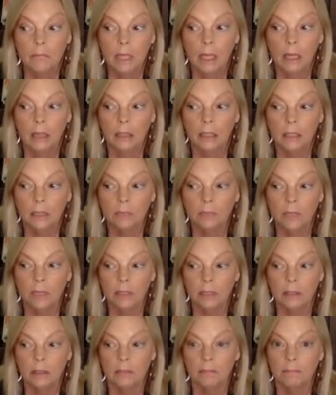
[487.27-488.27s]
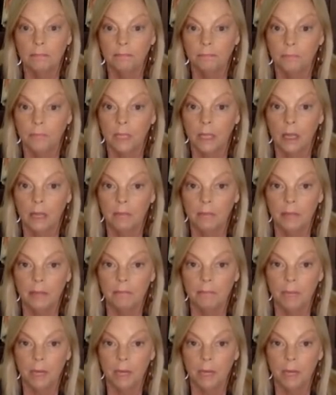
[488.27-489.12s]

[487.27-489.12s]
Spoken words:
And let's face it, I bet